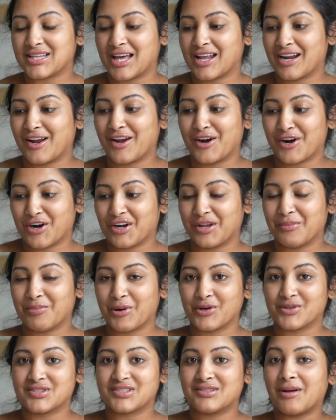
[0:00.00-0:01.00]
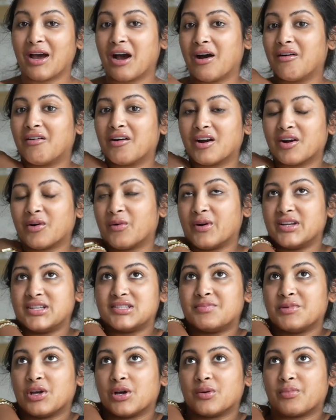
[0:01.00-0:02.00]
that I already post about are going
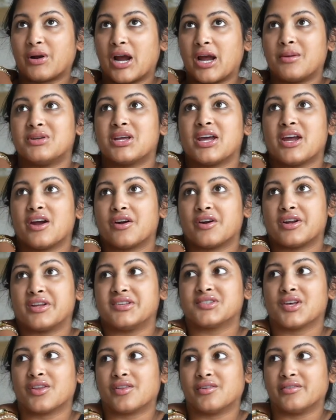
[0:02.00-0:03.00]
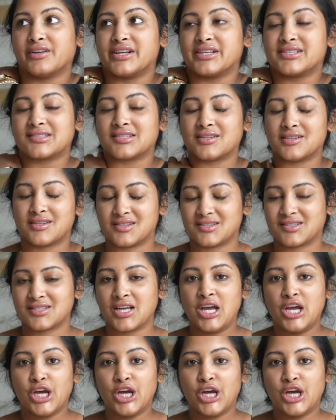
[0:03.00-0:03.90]
to be on Prime Day. I already saw the list and it's